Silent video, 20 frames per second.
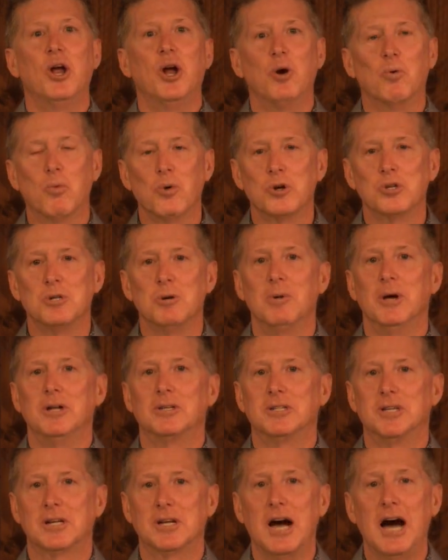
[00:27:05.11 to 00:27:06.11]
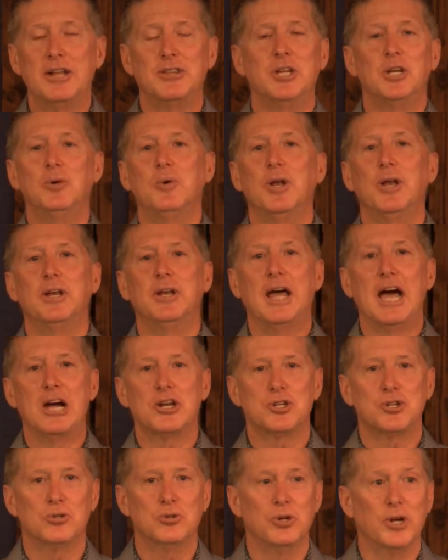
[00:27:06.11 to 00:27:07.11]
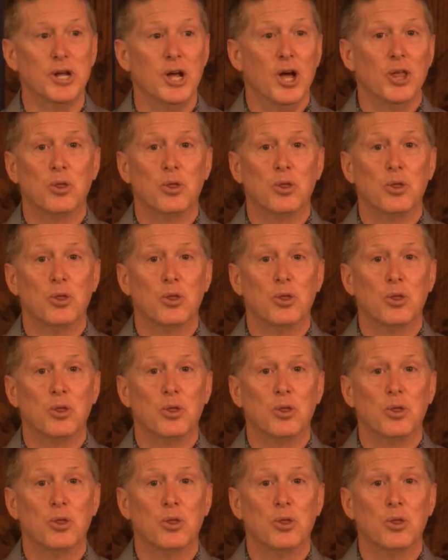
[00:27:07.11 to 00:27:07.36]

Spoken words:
in worship to God. They do it naturally.